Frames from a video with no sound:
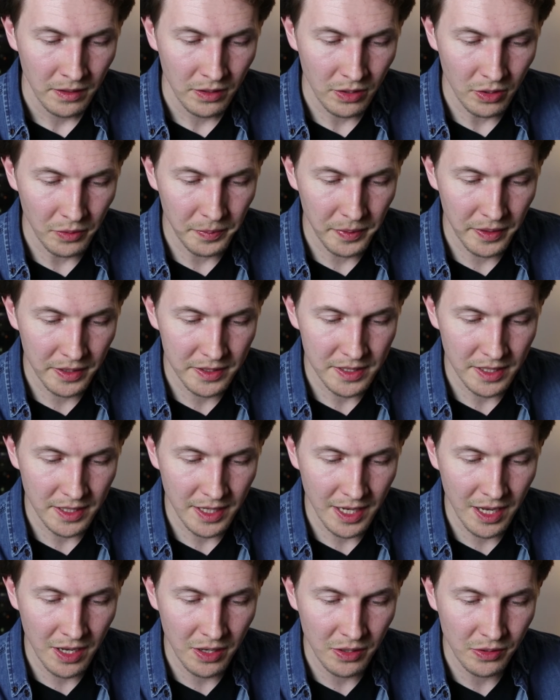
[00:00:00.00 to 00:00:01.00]
Your picks are
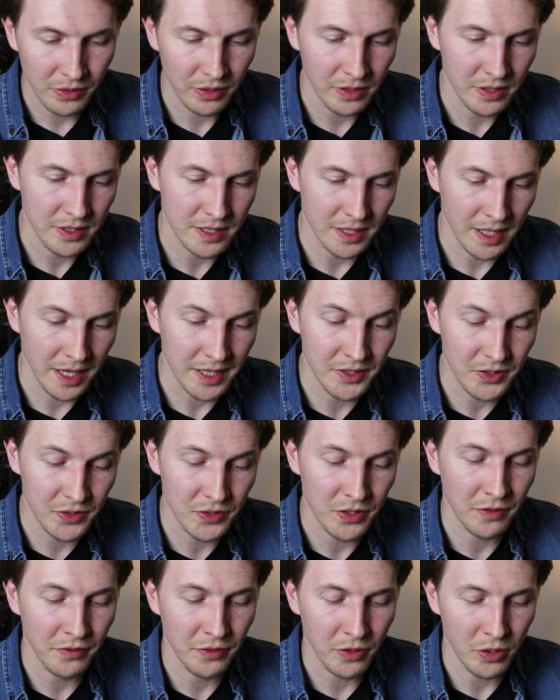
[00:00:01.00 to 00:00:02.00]
now
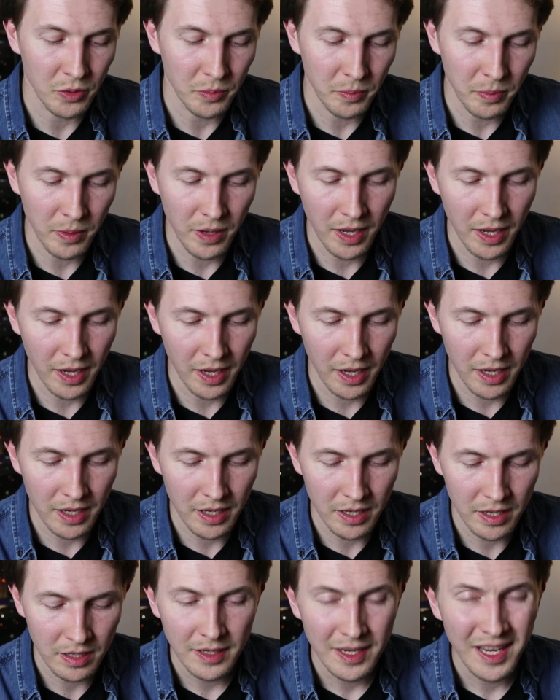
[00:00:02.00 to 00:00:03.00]
slices of your
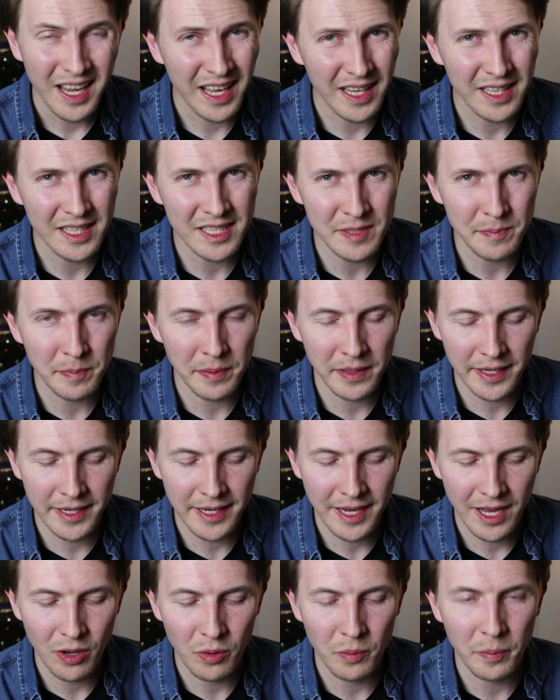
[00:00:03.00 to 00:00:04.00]
pie. I'll explain
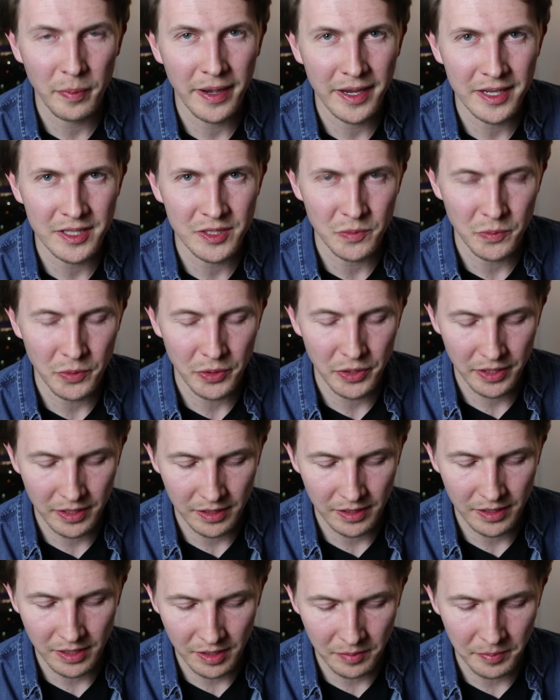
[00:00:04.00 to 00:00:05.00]
how pies work
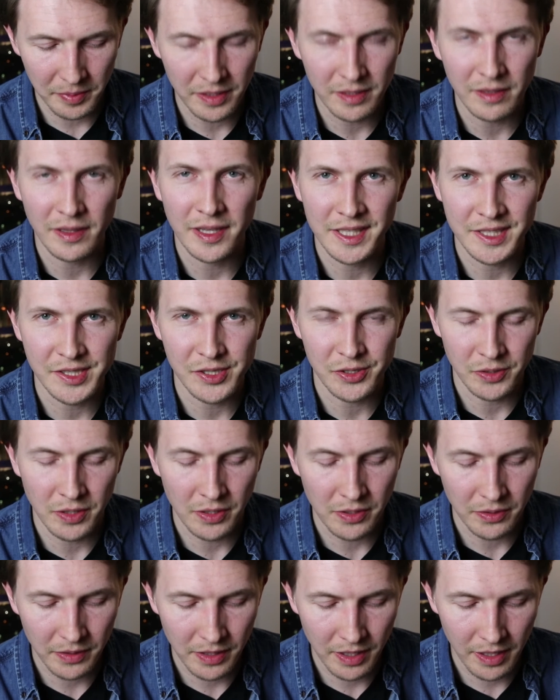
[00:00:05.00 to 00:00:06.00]
a little bit later
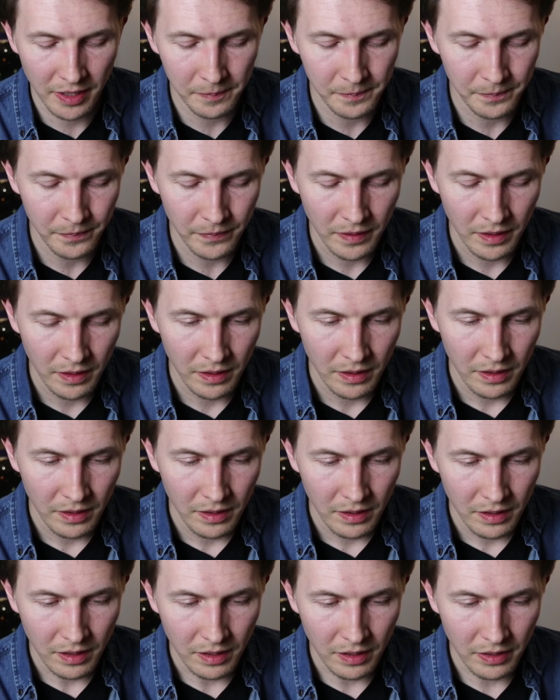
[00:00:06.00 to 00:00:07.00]
on, okay?
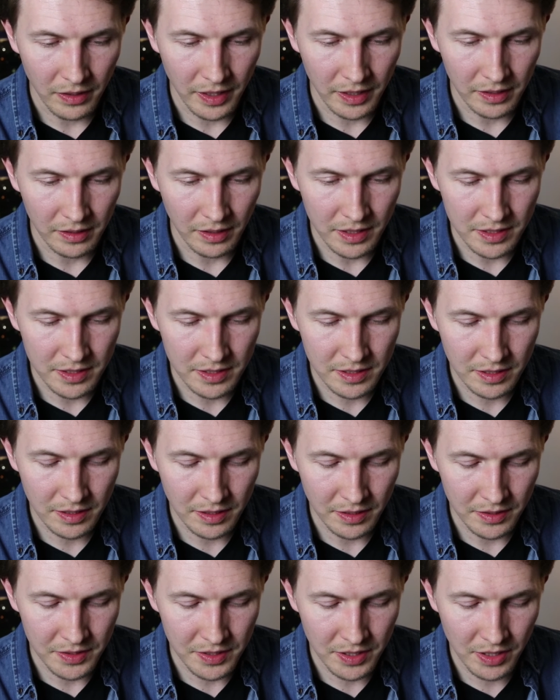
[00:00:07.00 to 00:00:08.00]
Alright, let's
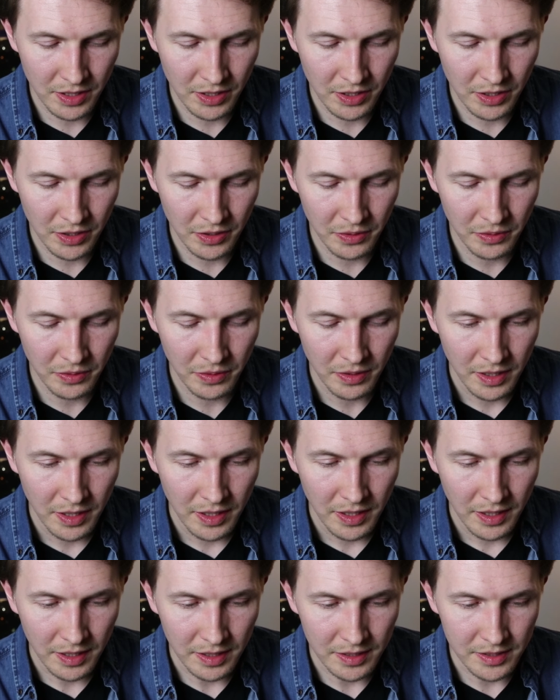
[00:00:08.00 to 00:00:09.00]
continue.
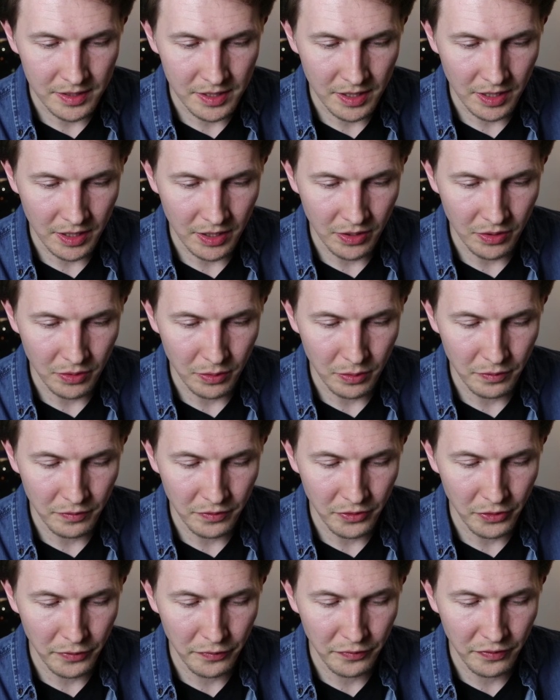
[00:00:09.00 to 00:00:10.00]
Continue,
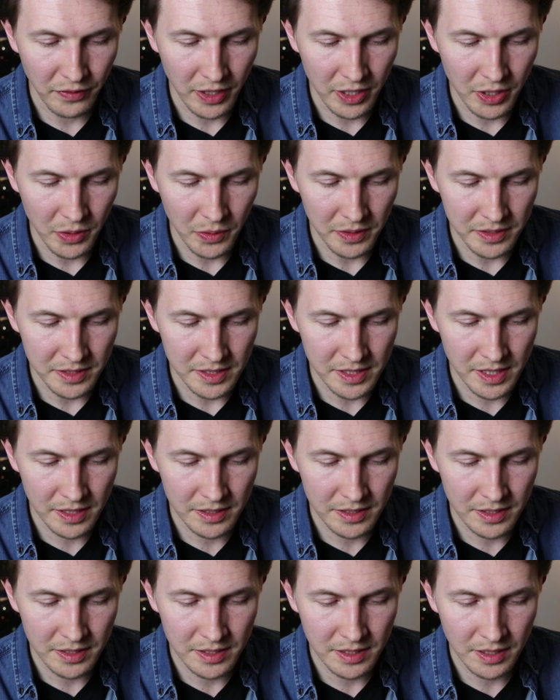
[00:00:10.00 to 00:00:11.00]
verify your
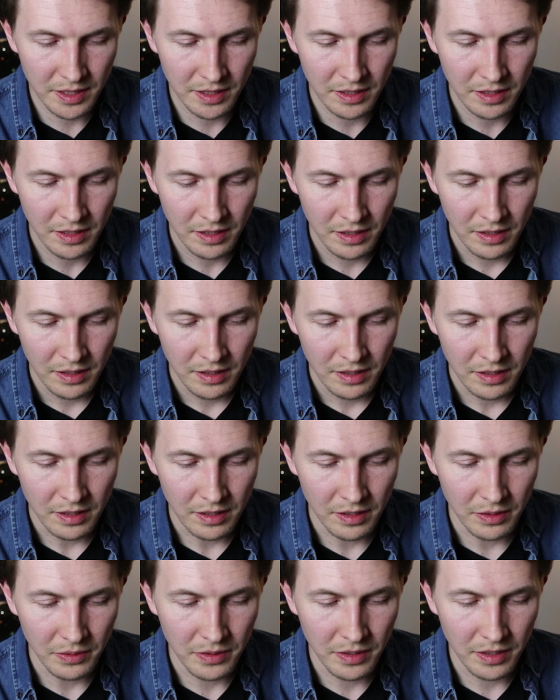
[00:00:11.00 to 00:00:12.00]
identity.
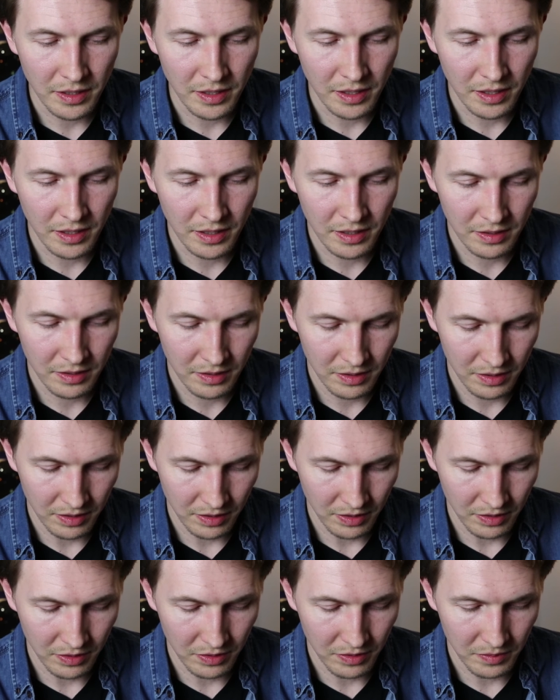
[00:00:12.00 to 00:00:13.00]
Okay,
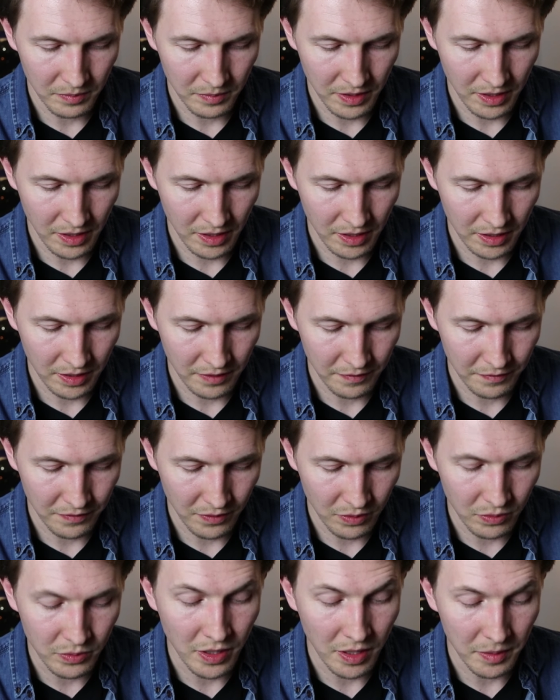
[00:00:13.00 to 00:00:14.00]
yeah, my
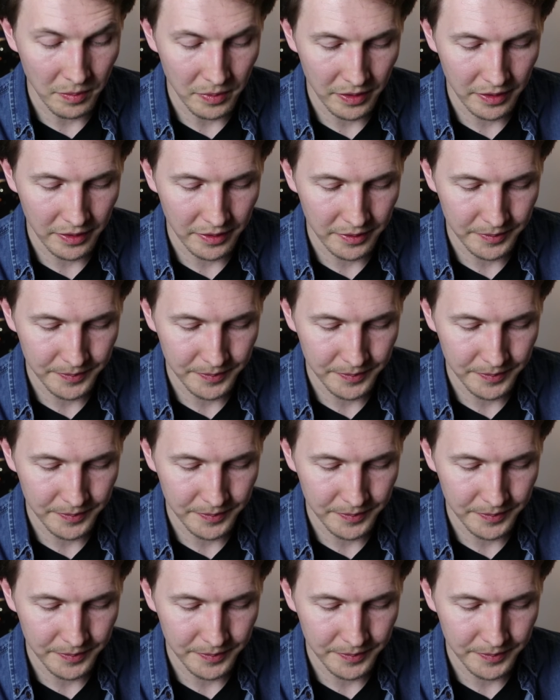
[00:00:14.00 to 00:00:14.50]
phone number.